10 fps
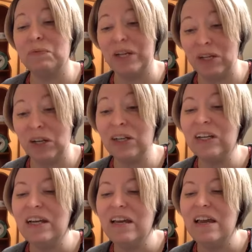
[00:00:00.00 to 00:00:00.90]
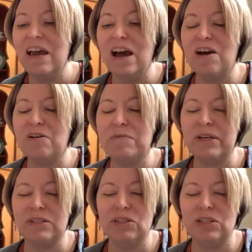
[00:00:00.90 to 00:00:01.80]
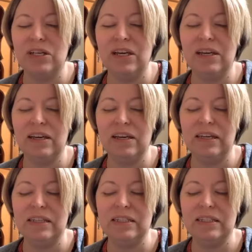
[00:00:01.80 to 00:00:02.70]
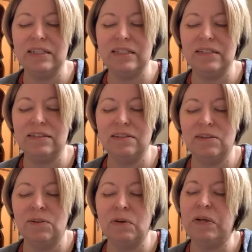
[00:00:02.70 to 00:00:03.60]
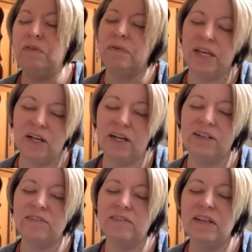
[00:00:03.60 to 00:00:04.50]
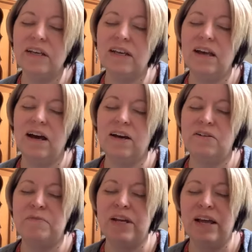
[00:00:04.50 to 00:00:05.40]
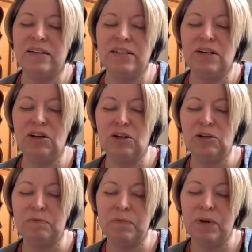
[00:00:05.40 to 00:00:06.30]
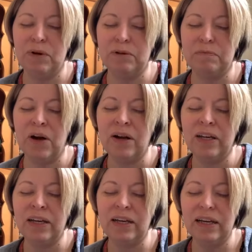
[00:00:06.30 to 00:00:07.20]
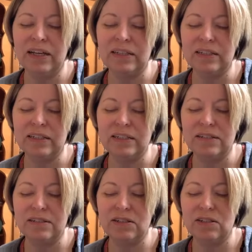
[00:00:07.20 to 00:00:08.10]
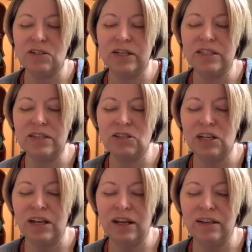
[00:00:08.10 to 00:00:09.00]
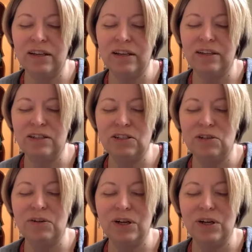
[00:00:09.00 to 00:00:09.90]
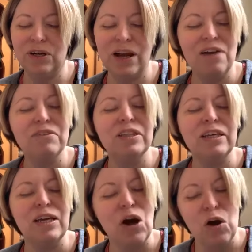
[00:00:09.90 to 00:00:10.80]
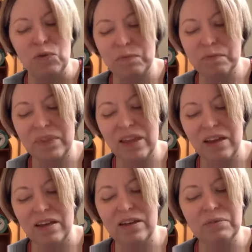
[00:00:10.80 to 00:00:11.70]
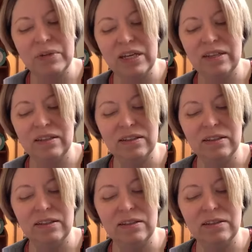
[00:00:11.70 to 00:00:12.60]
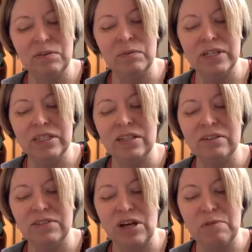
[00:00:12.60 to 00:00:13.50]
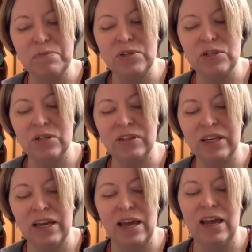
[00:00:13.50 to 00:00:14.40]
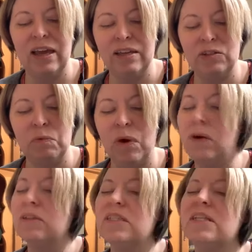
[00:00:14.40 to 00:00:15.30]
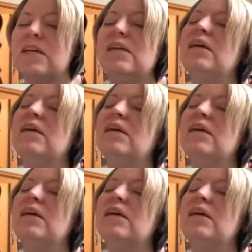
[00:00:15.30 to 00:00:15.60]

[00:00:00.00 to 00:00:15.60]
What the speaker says: Winger, as she is growing weaker. And as her body is transitioning into her heavenly home, we want to lift up Shirley and Walt